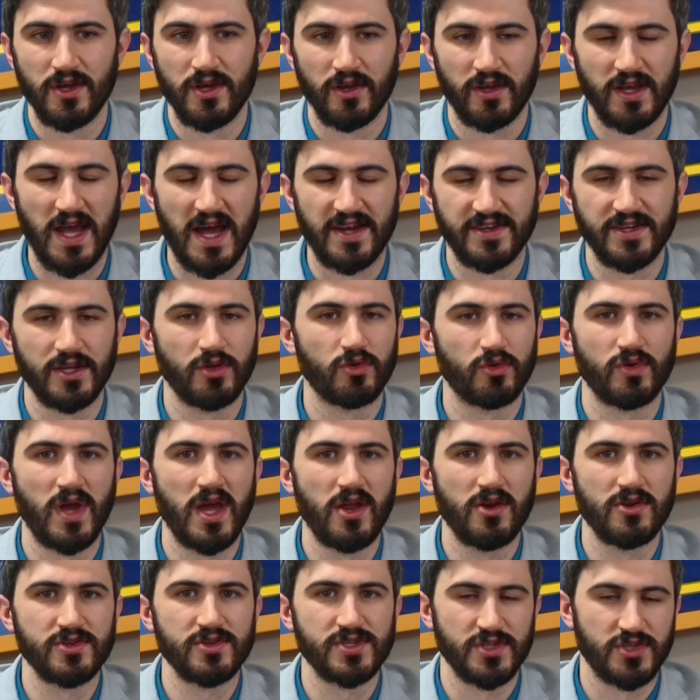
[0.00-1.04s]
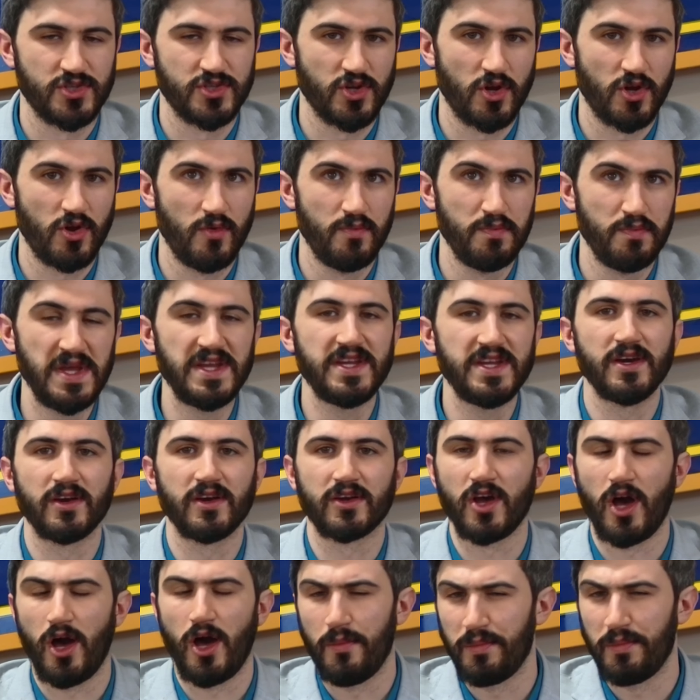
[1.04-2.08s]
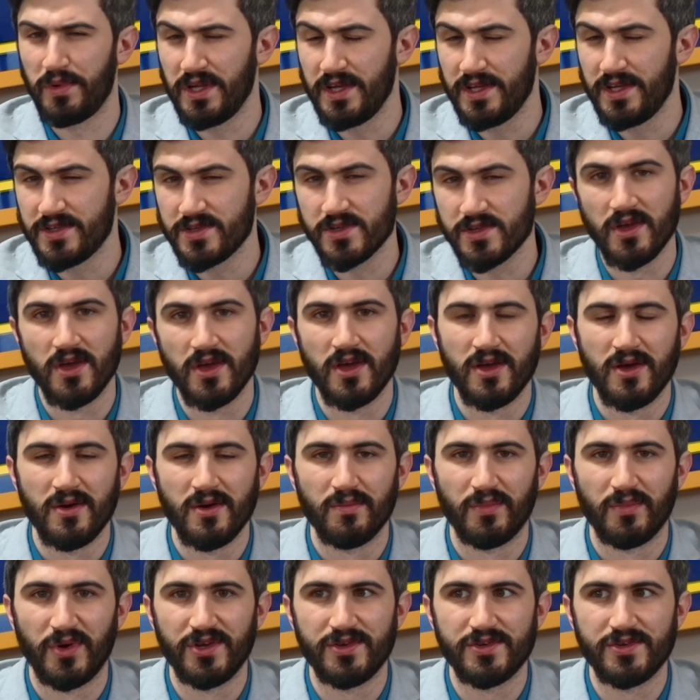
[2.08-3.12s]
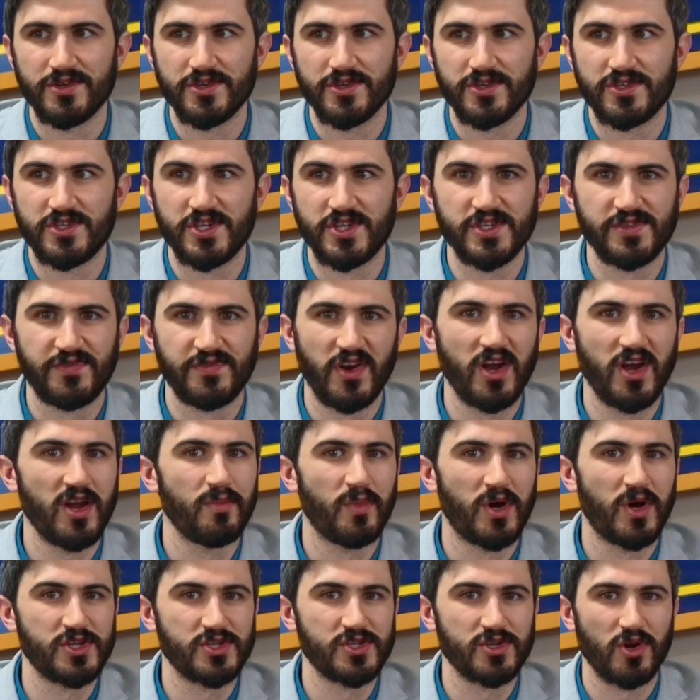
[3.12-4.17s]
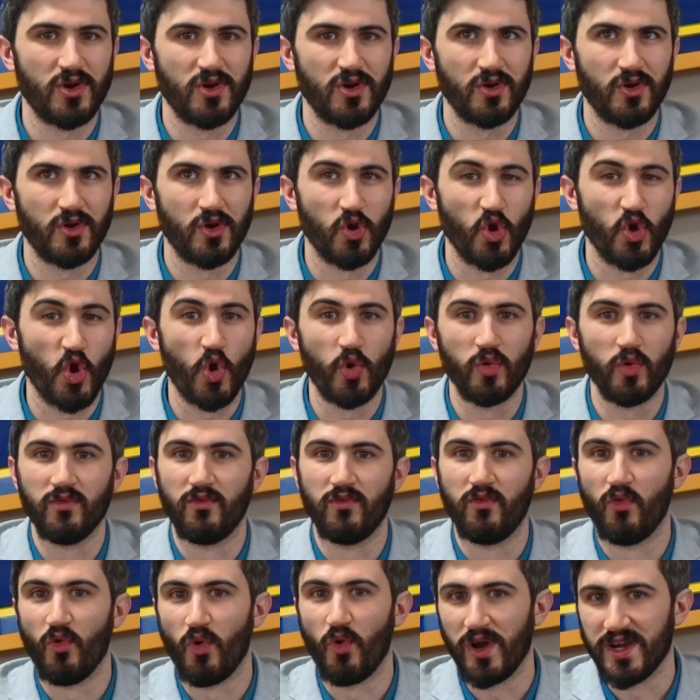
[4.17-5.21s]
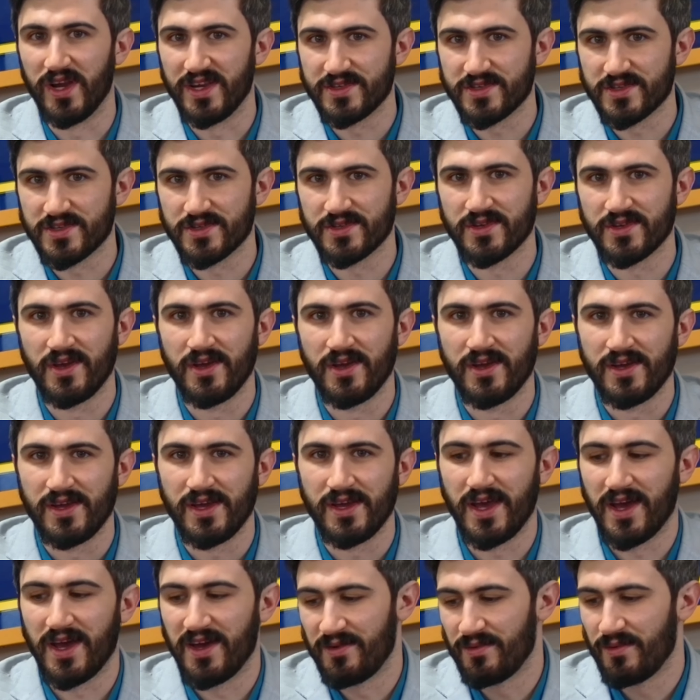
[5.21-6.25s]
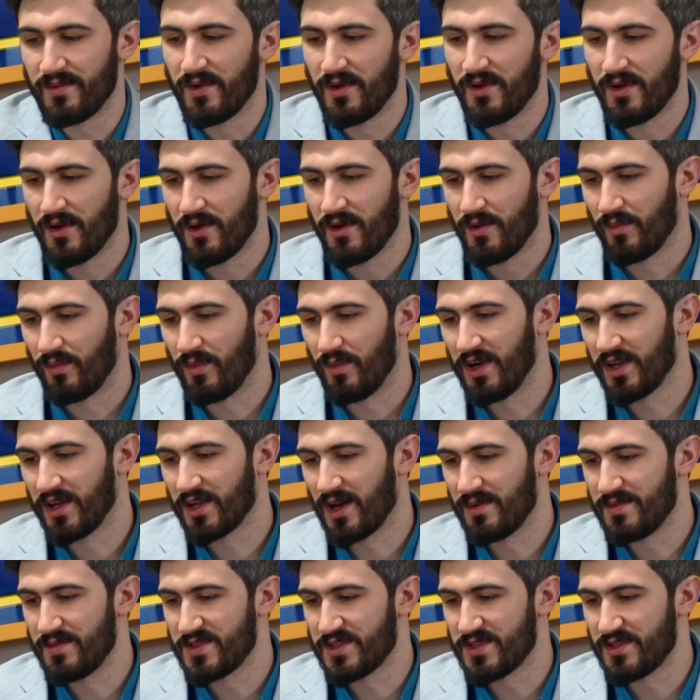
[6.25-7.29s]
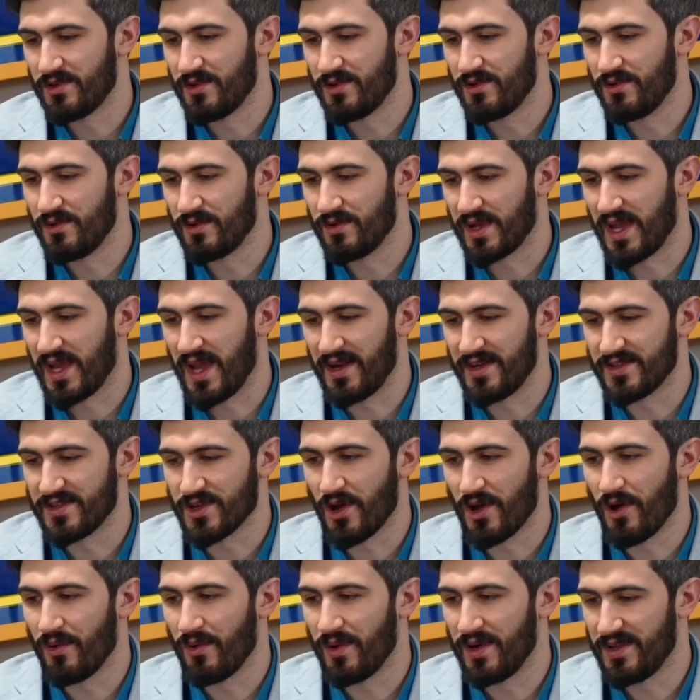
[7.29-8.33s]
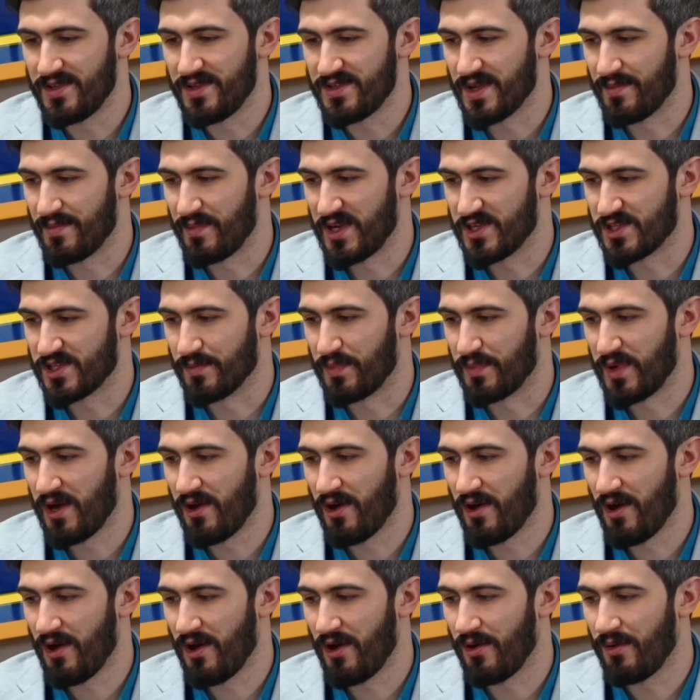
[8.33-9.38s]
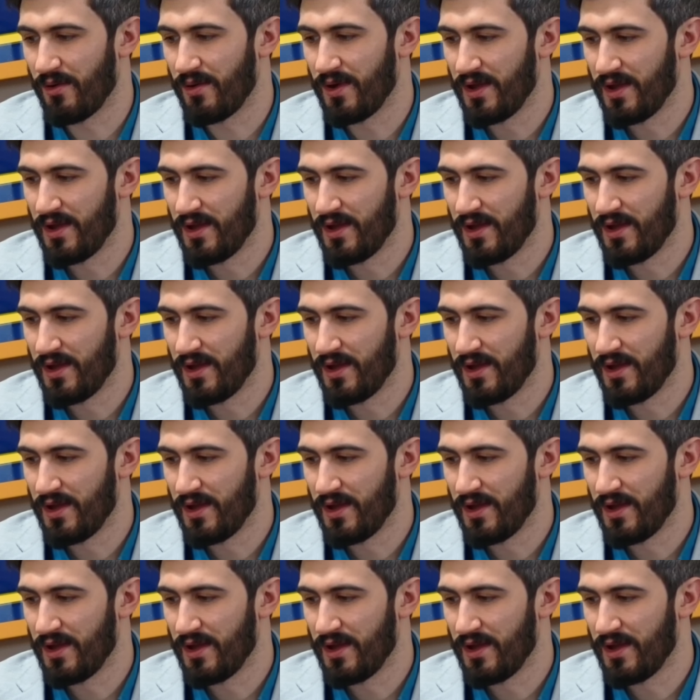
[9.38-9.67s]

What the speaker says: content creators and certain media companies, but she's very much her own voice. And when it comes to Candace Owens and Ben Shapiro,